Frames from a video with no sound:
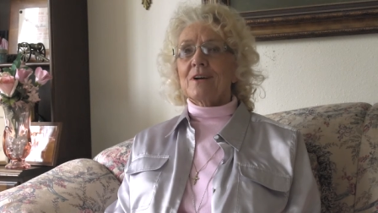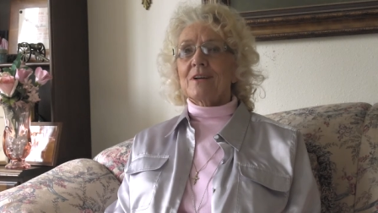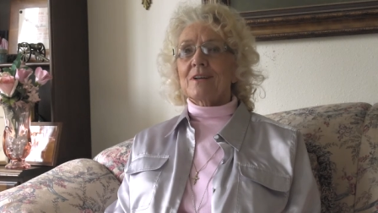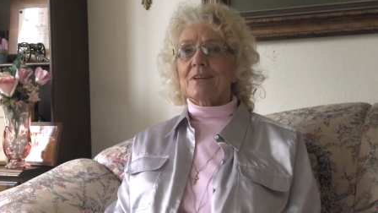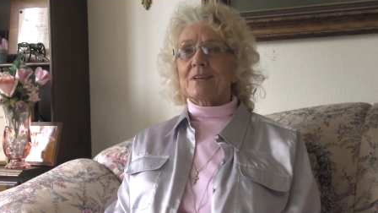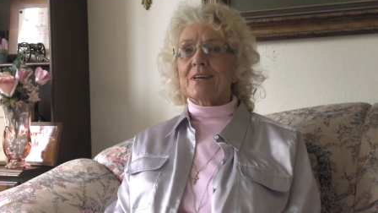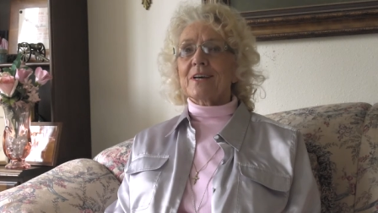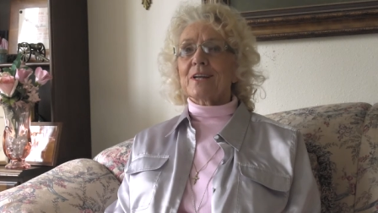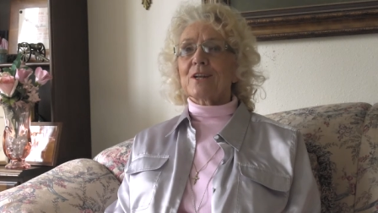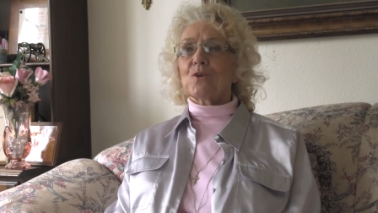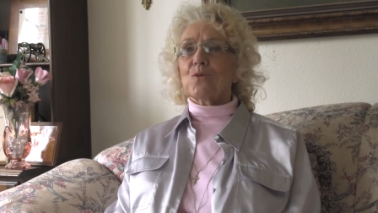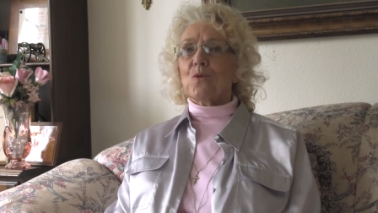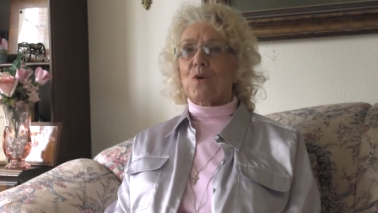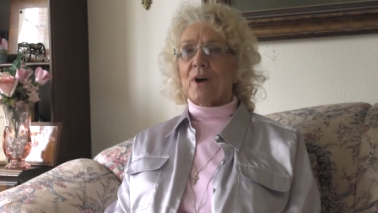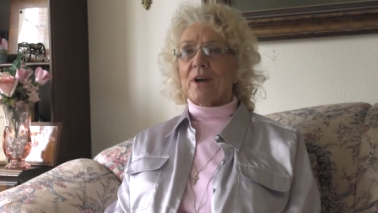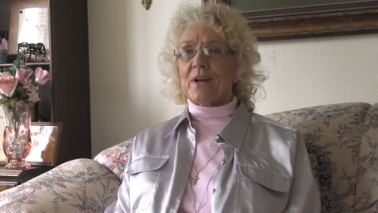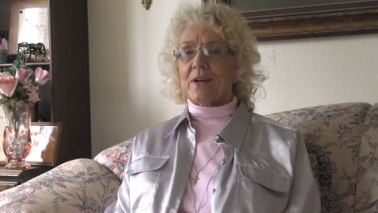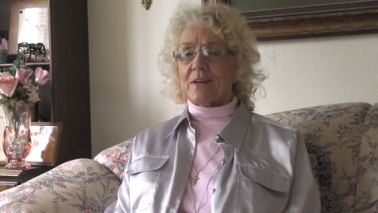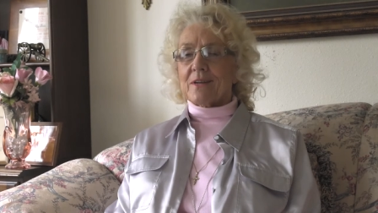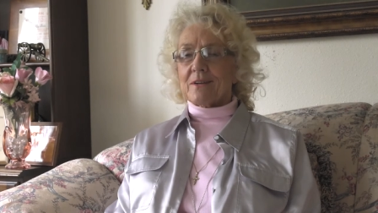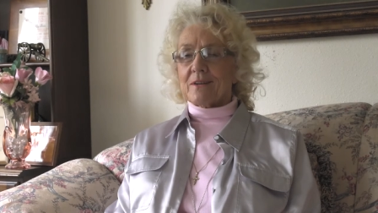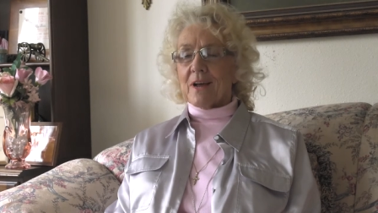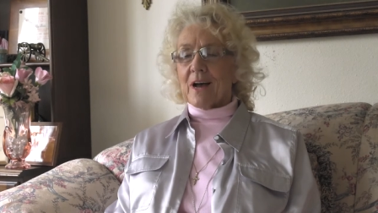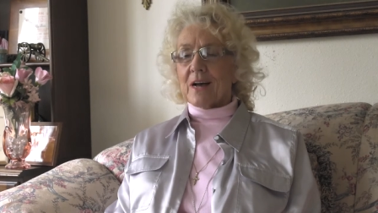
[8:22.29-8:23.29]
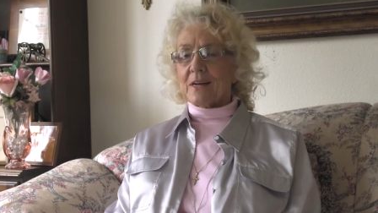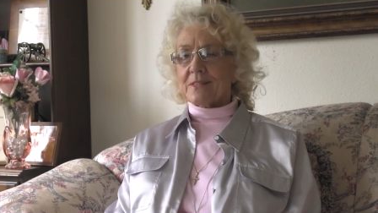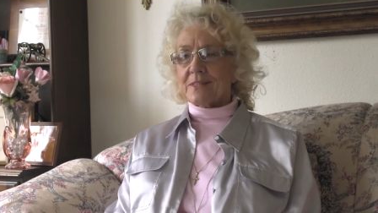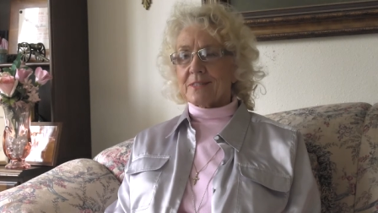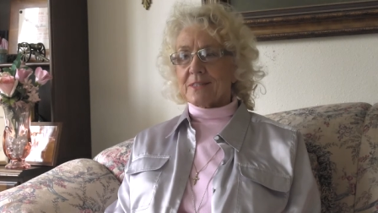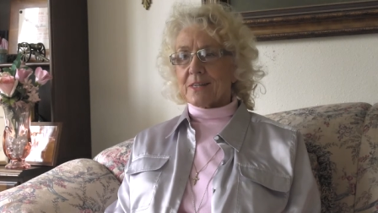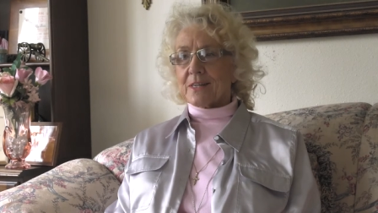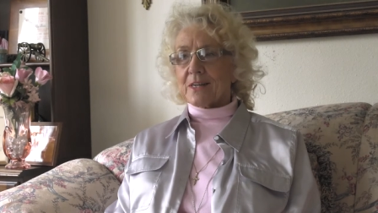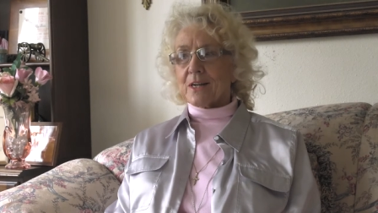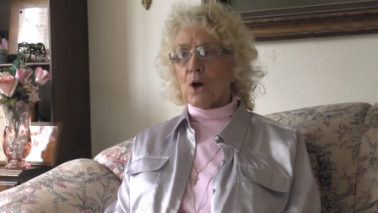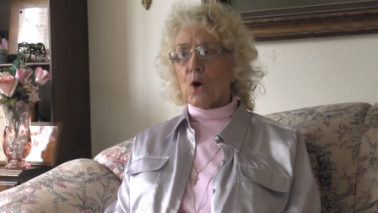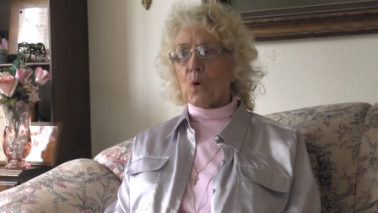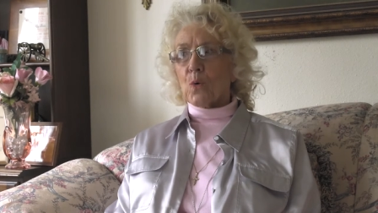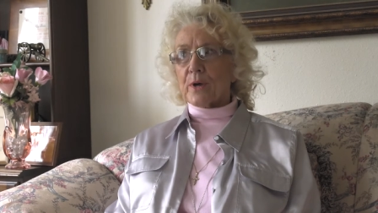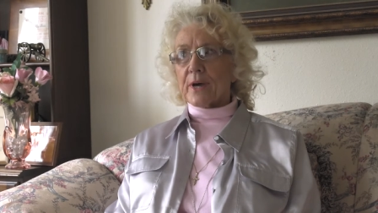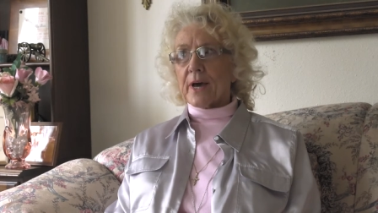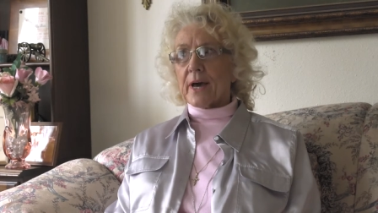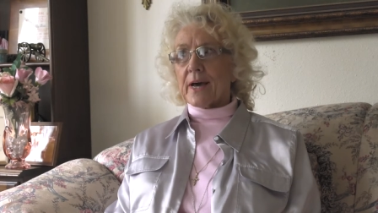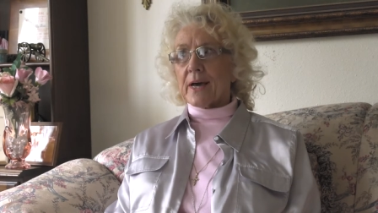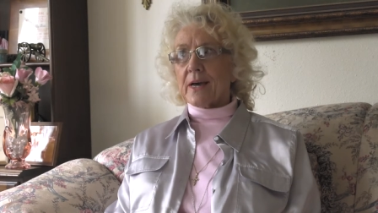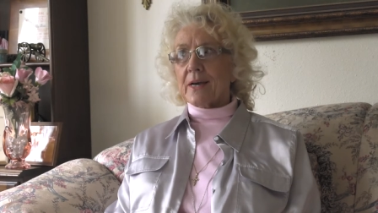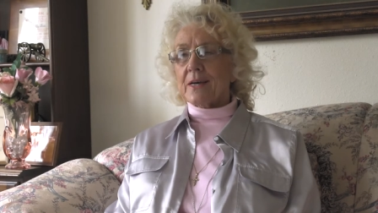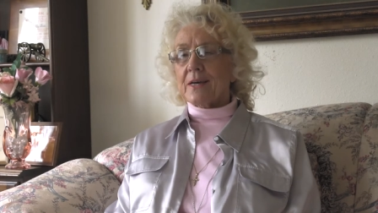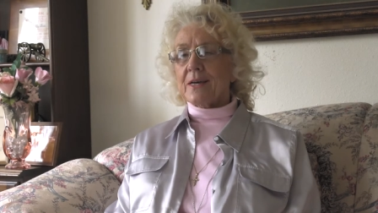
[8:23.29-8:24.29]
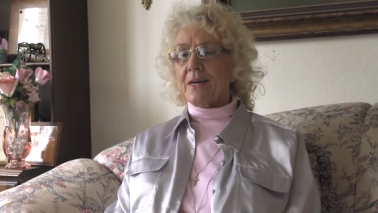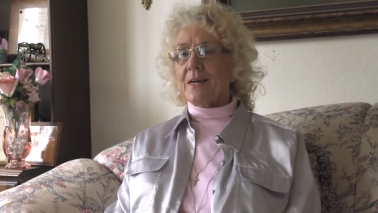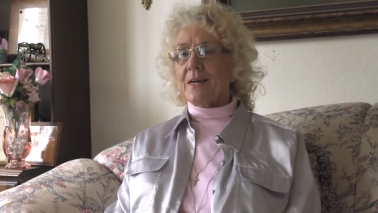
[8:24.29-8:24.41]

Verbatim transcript: get acquainted. I said, Okay.